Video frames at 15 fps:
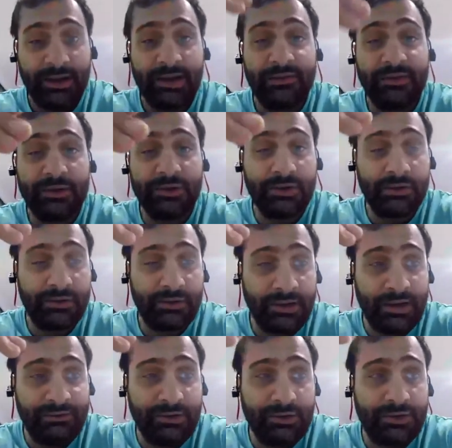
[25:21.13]
Leave
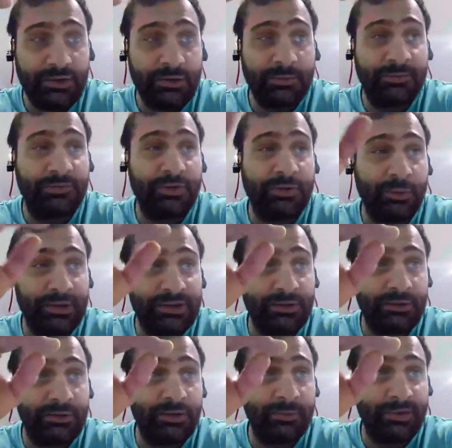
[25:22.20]
YouTube for what
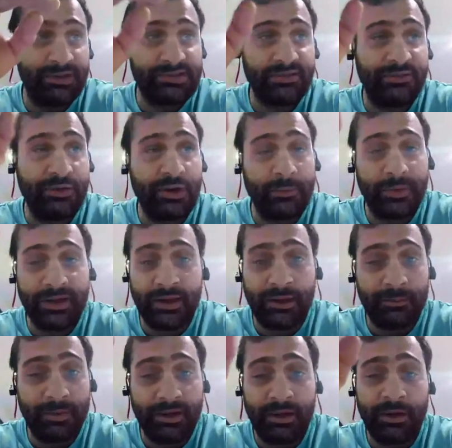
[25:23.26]
YouTube is. If you're a big
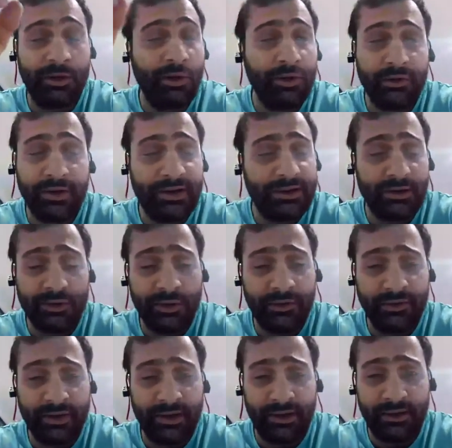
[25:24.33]
company, go create your
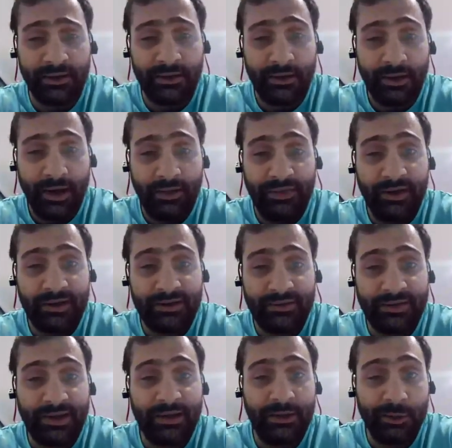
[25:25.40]
own thing. At the end of
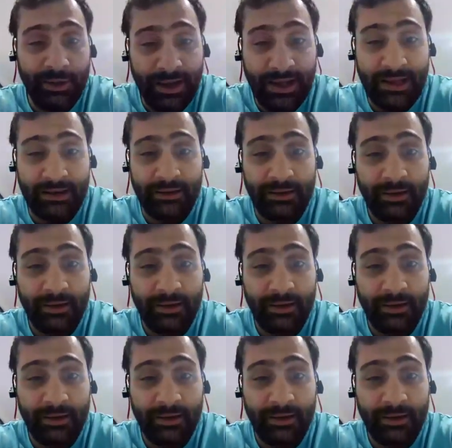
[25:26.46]
the day, you can.